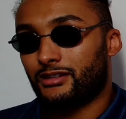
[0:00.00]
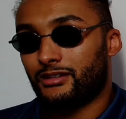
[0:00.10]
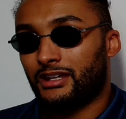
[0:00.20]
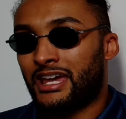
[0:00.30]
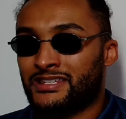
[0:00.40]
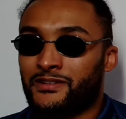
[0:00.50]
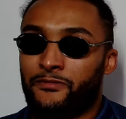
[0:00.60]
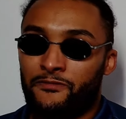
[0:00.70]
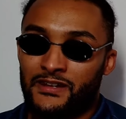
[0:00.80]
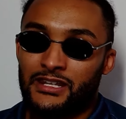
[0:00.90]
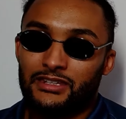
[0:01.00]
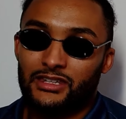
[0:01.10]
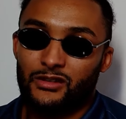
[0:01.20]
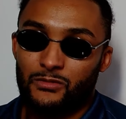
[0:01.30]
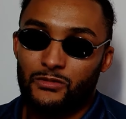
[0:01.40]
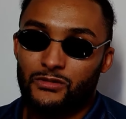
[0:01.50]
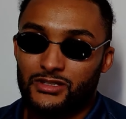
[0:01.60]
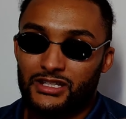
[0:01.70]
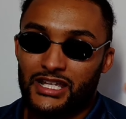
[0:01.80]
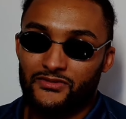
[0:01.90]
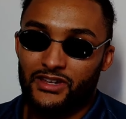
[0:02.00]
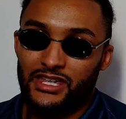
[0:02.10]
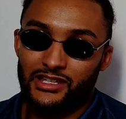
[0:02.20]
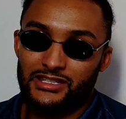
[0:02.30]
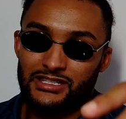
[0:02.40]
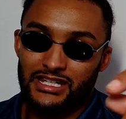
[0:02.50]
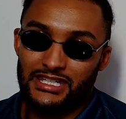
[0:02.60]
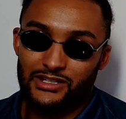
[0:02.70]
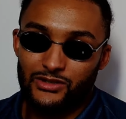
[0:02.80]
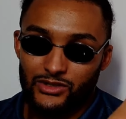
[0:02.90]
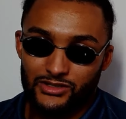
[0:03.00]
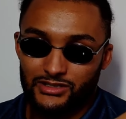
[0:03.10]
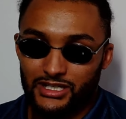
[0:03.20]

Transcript: He has an affinity towards Las Vegas nitty hookers.